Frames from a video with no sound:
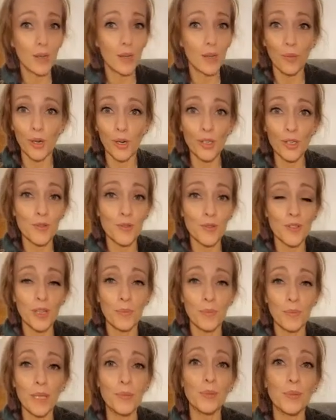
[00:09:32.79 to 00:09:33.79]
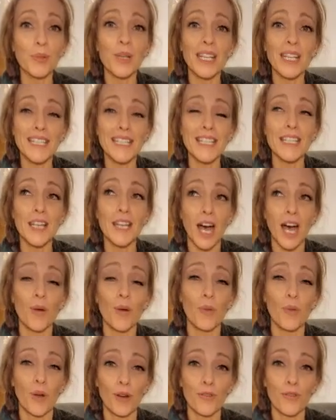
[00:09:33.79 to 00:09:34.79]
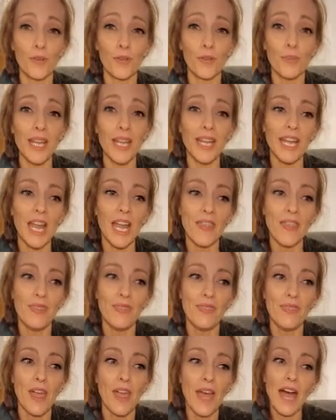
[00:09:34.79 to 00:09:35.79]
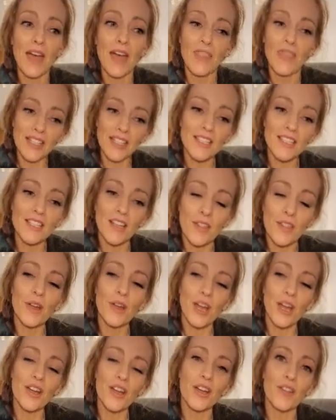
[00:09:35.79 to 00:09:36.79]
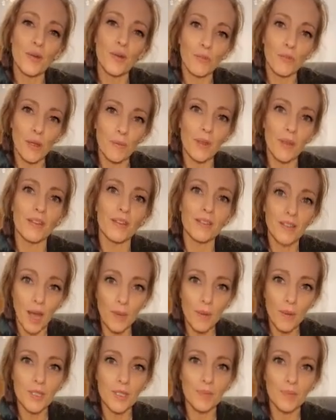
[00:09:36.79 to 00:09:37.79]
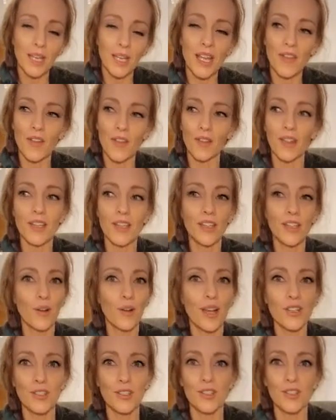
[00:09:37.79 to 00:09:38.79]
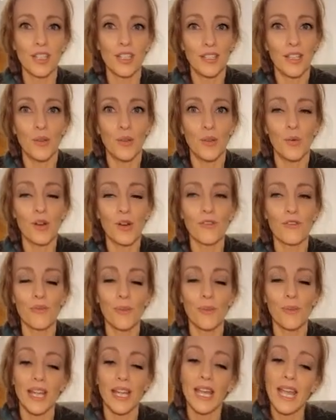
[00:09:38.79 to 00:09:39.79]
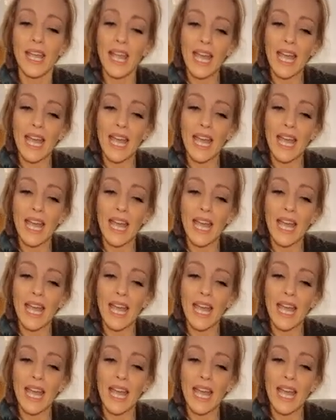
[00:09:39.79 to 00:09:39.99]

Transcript: It works for some people. It did not work for me. And that's another area that women come to me and they're like, it didn't work for me.